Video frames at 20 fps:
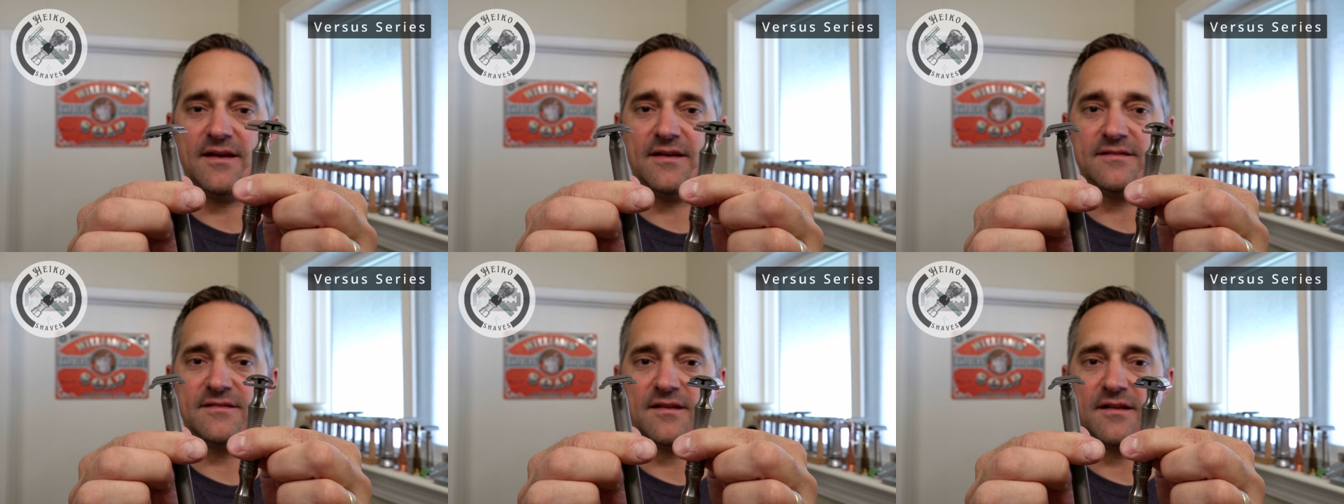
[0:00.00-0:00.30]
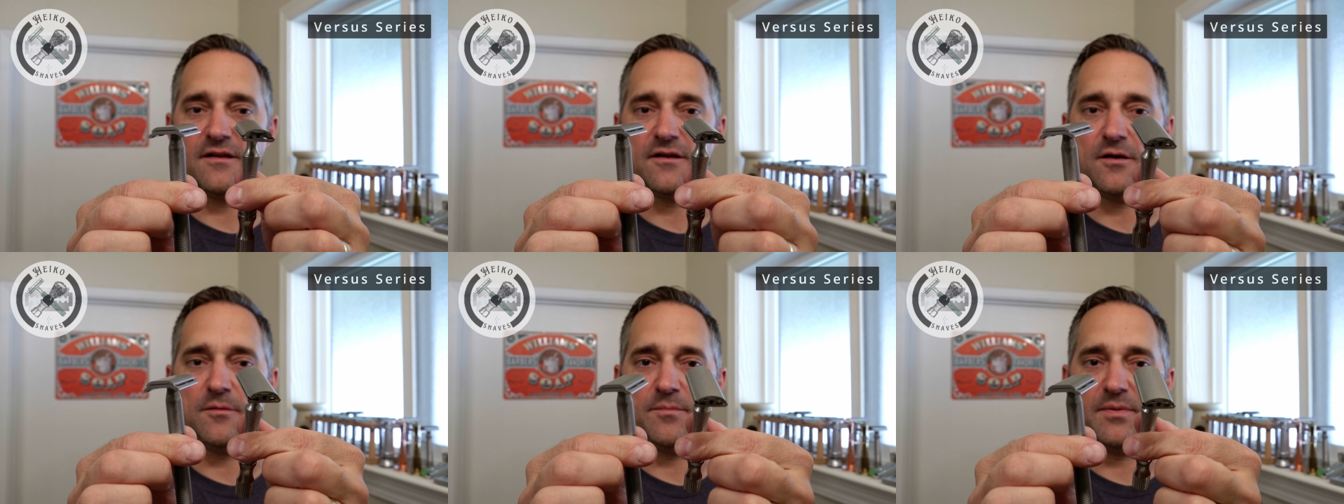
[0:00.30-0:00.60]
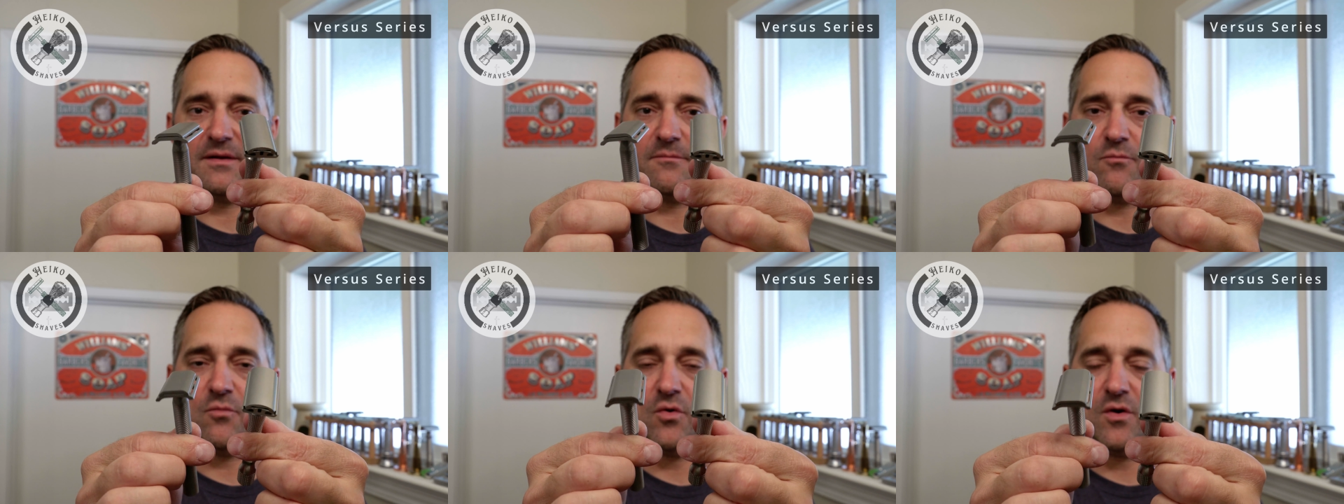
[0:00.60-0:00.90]
It's a little
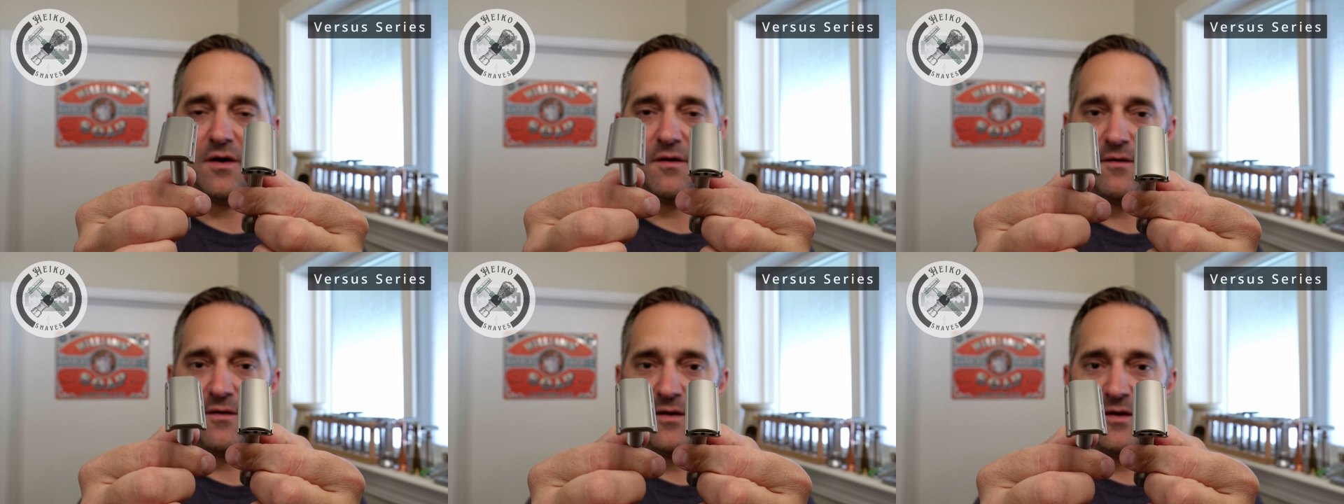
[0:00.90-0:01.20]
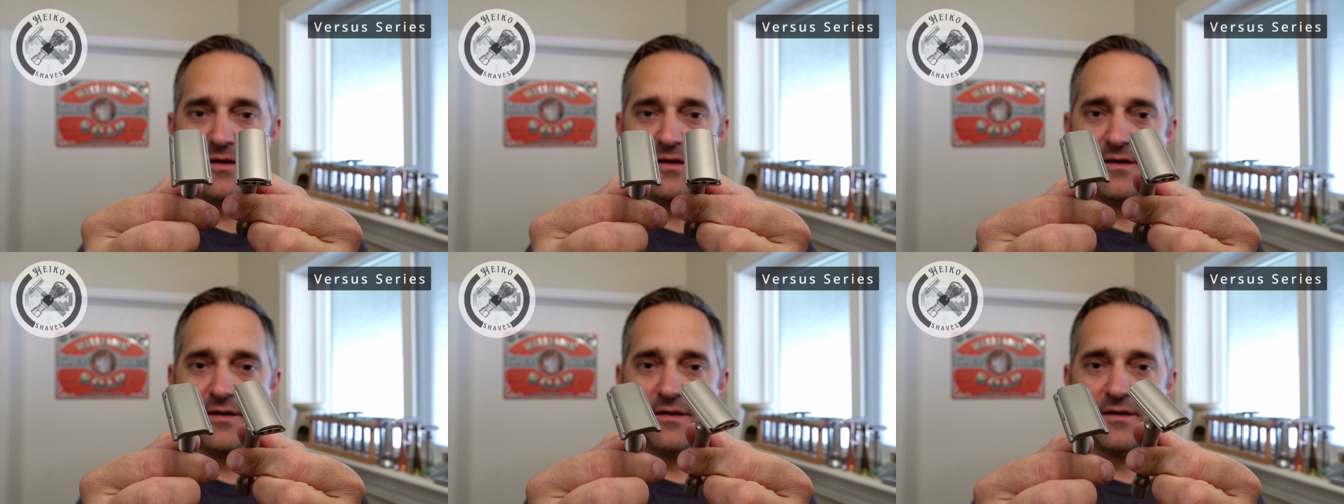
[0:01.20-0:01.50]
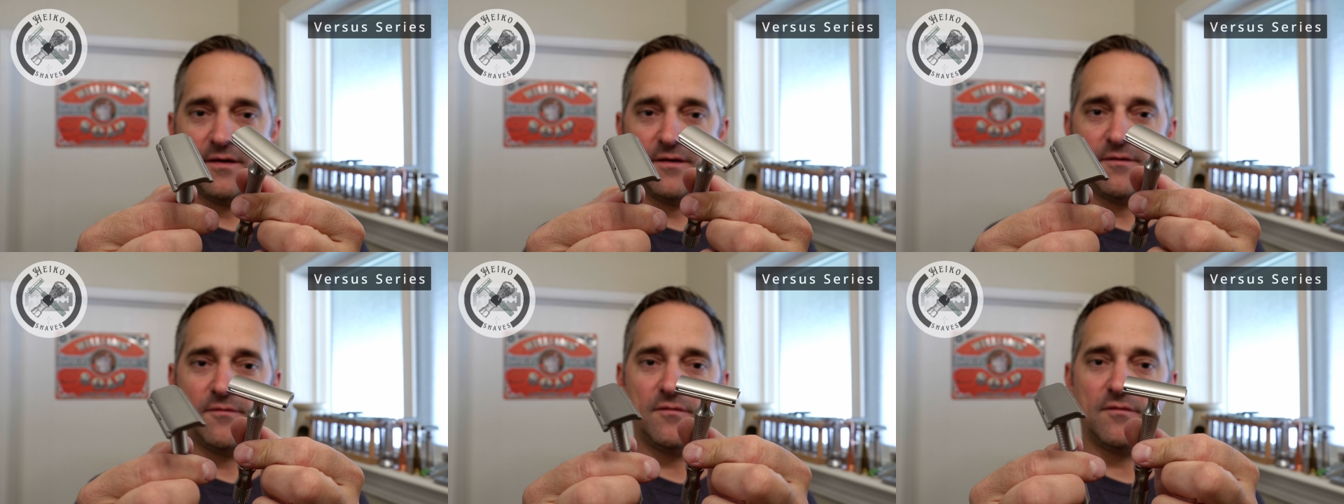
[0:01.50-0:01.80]
bit more
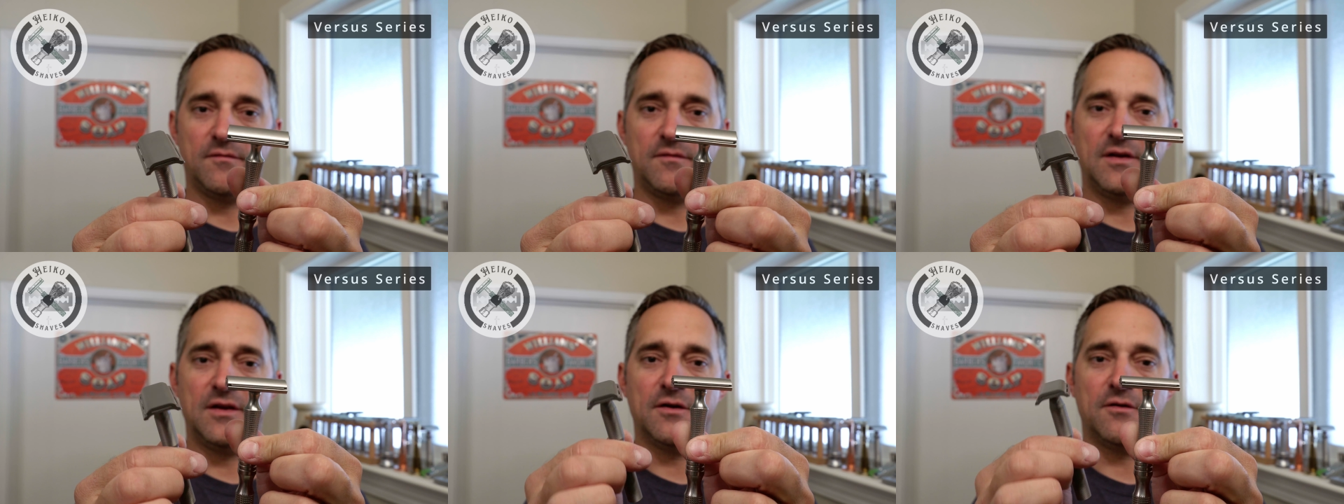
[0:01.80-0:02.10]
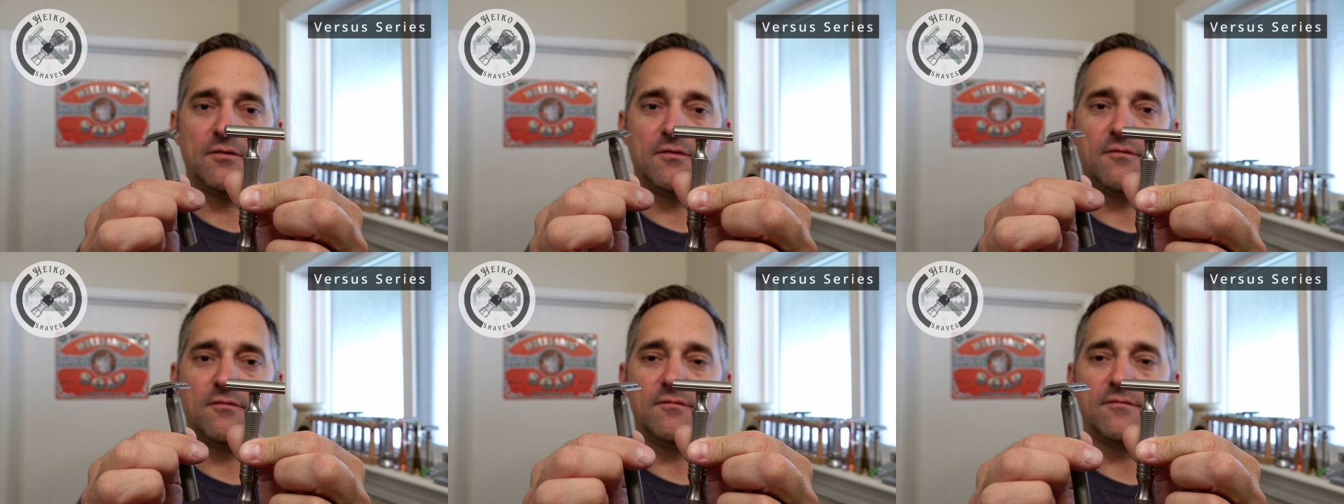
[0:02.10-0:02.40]
you know,